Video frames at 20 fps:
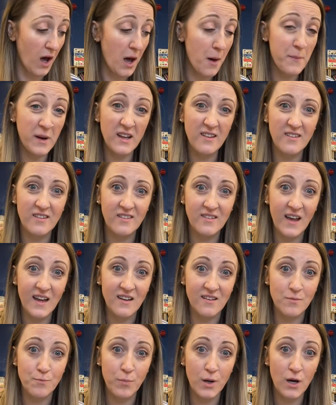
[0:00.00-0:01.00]
but instead
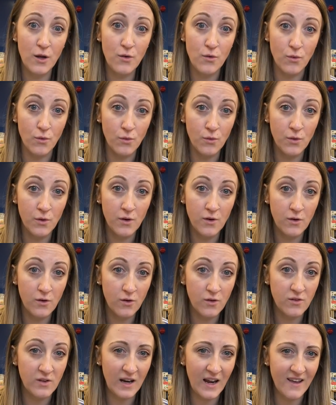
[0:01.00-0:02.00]
is blue.
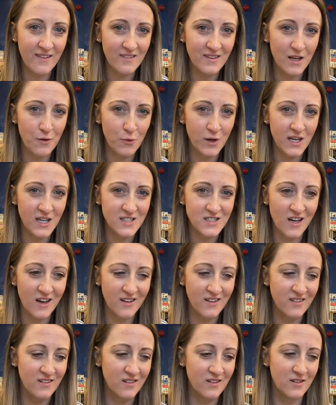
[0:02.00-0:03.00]
So let's see what he
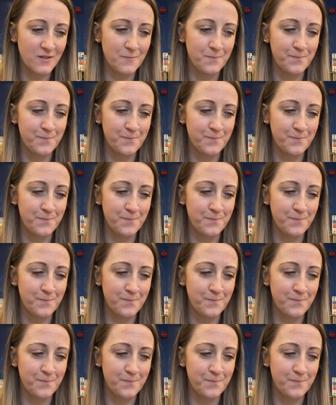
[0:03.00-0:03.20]
does.